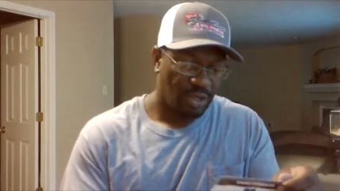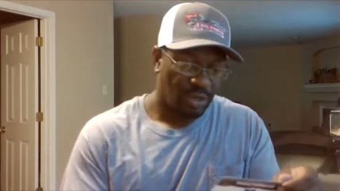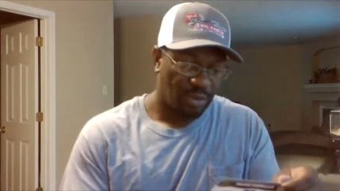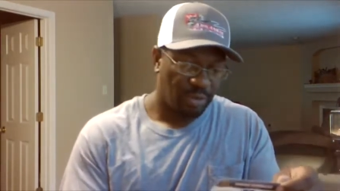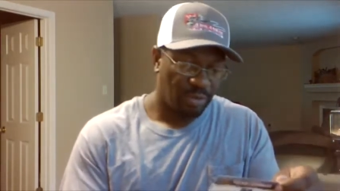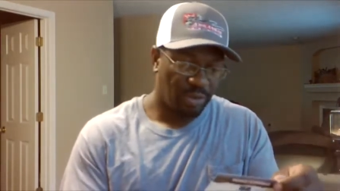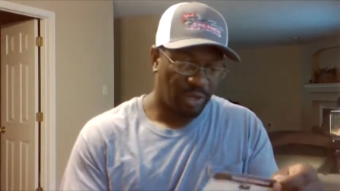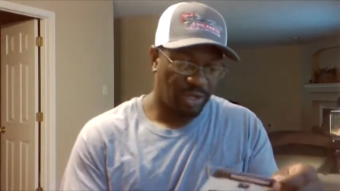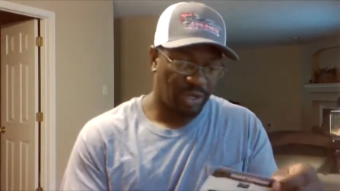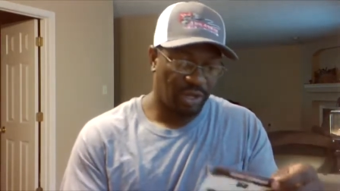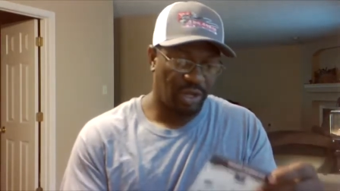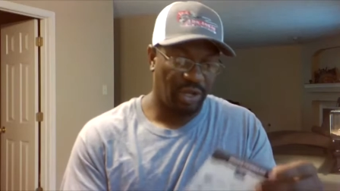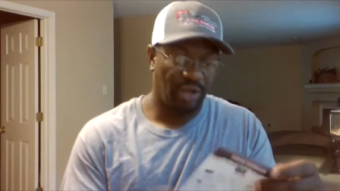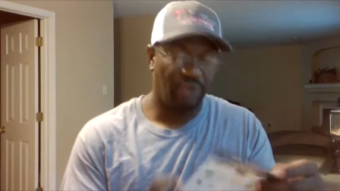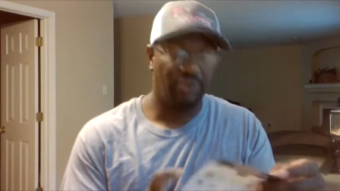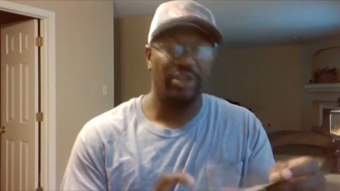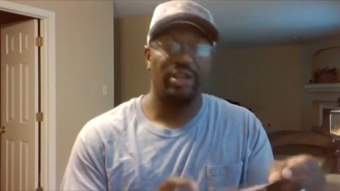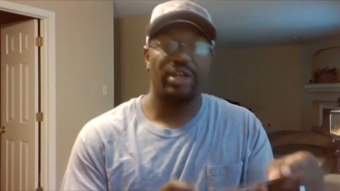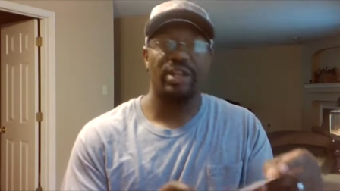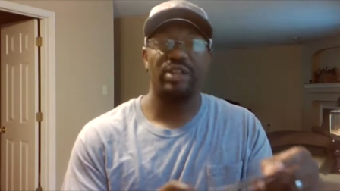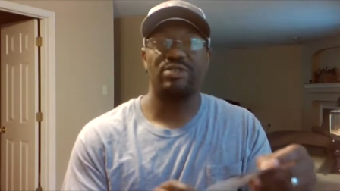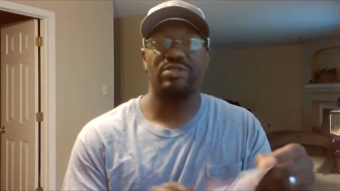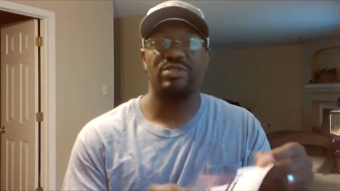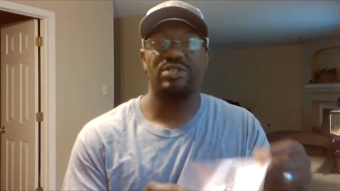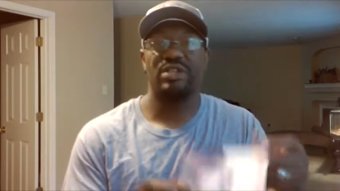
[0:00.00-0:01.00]
But on the
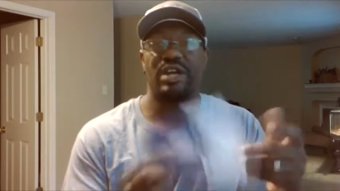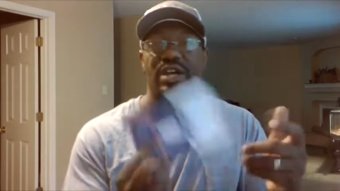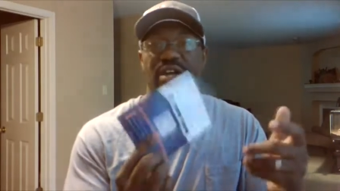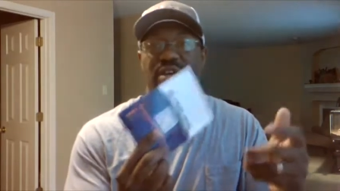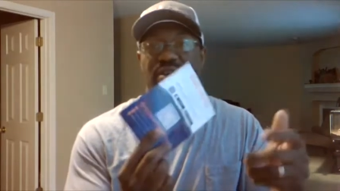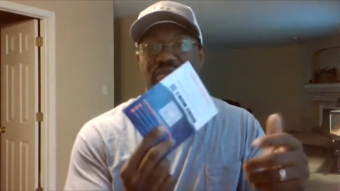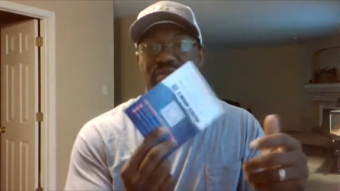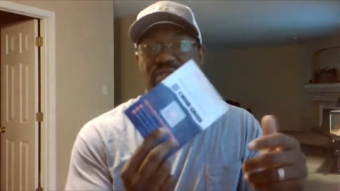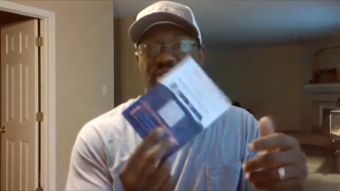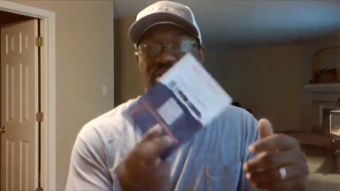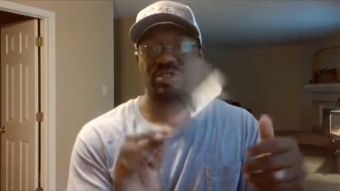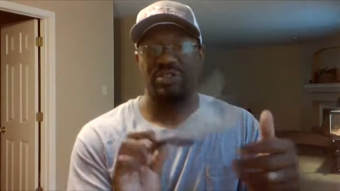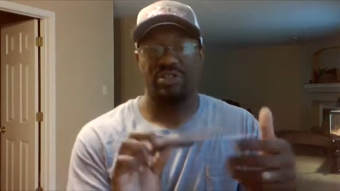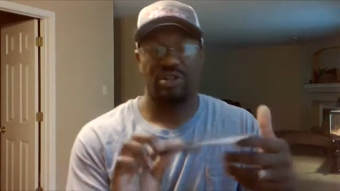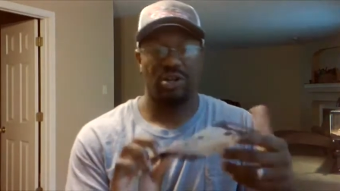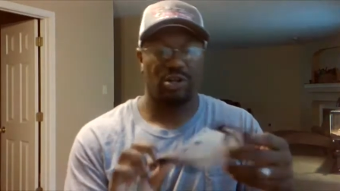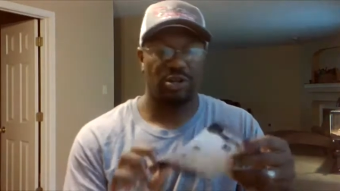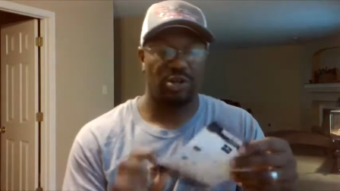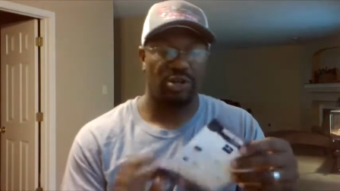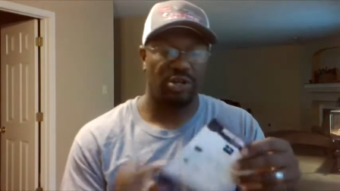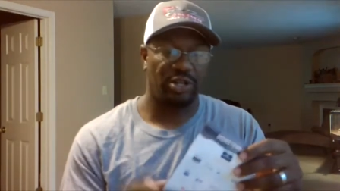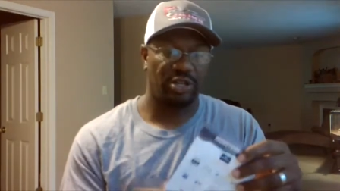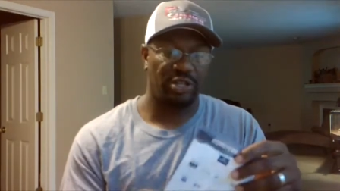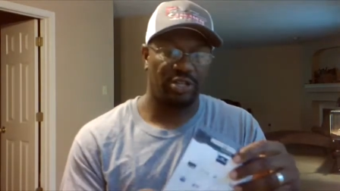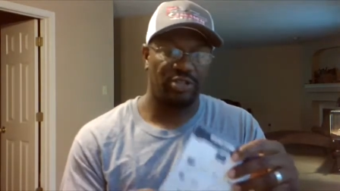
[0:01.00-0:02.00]
other side of this
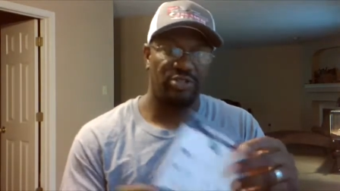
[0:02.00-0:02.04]
card is